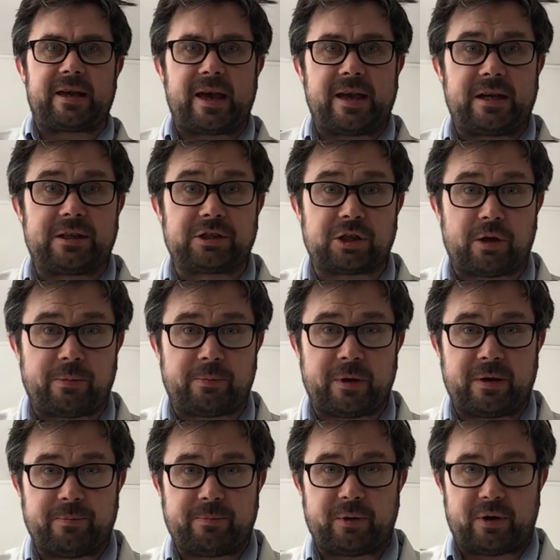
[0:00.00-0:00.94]
cake
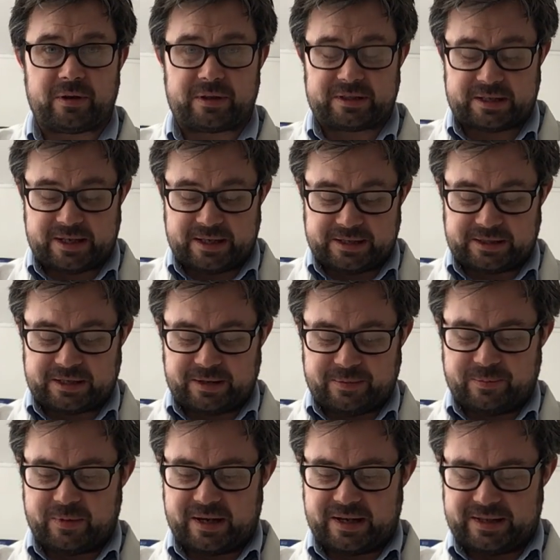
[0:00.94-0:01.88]
topping box here
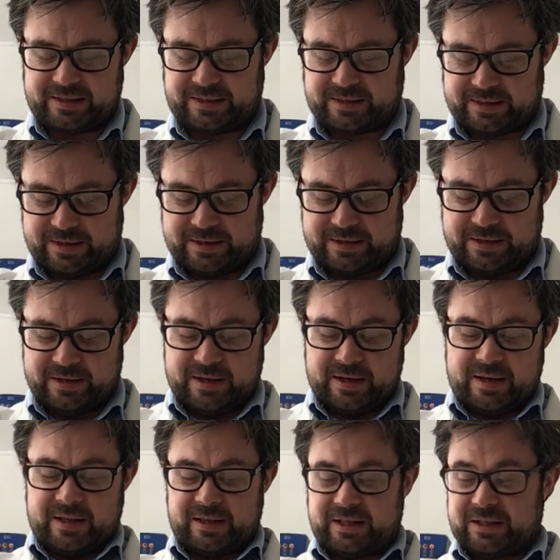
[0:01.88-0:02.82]
somewhere, so
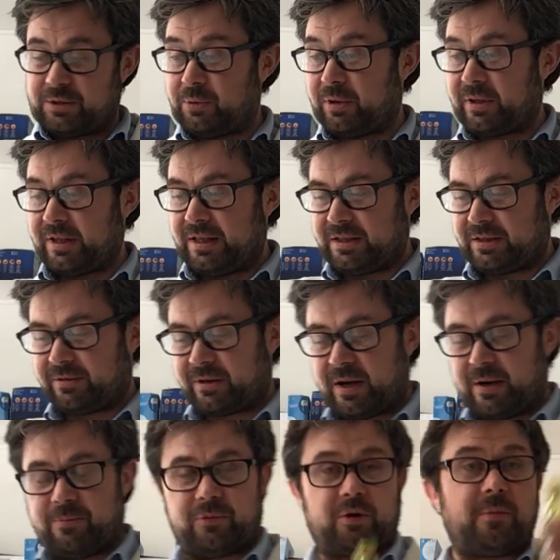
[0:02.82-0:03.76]
that's what these have
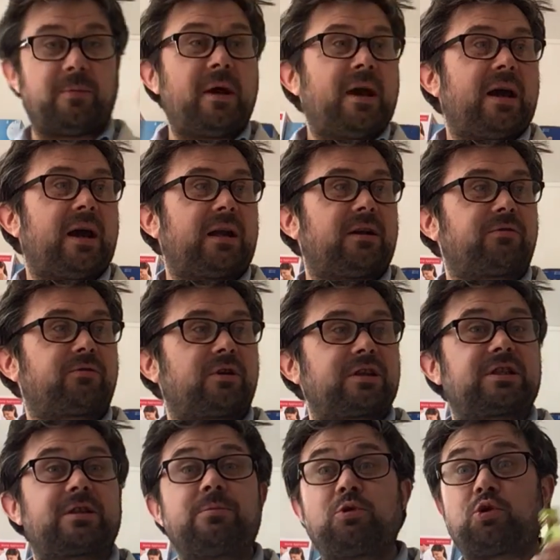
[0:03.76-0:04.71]
come from. And I've
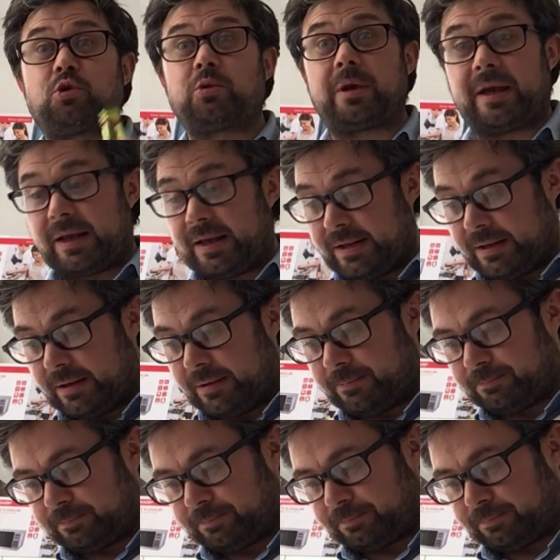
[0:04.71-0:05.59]
got some green.